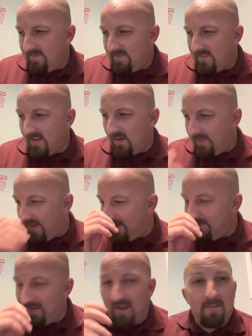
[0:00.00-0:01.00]
you know, they
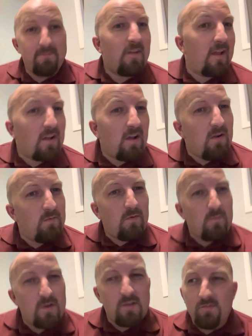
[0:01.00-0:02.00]
hit me up, like, oh,
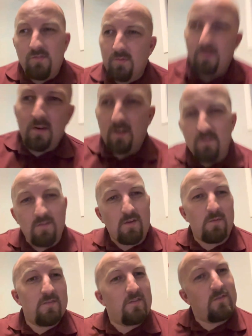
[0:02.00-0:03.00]
what are you doing on
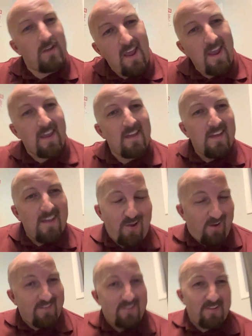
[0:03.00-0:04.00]
so-and-so day?
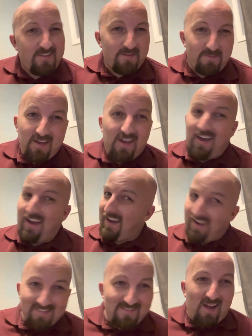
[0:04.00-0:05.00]
I tell them,
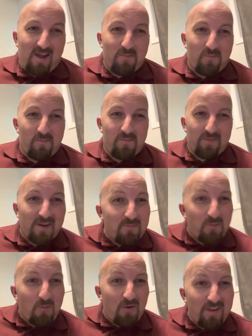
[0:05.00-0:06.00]
I'm gonna
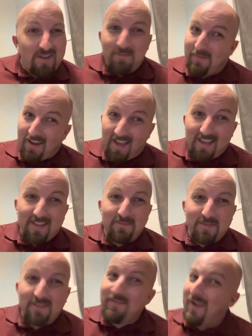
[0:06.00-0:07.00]
be working, but I can
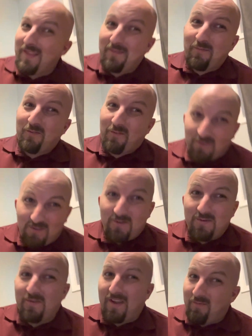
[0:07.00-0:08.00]
be available for
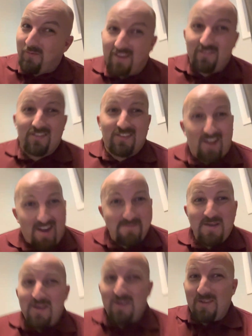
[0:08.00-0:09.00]
you at whatever
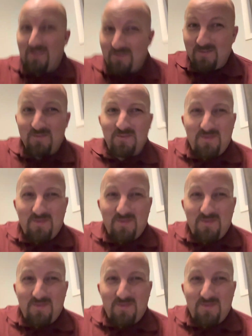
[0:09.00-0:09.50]
time you